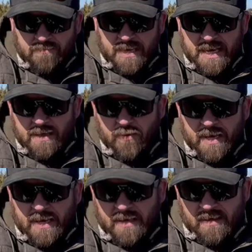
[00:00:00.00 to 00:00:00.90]

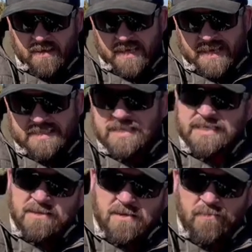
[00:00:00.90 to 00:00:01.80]
anyway, it
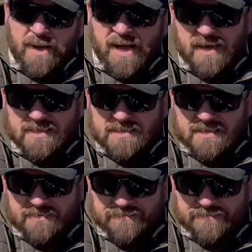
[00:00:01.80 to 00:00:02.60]
says on the box,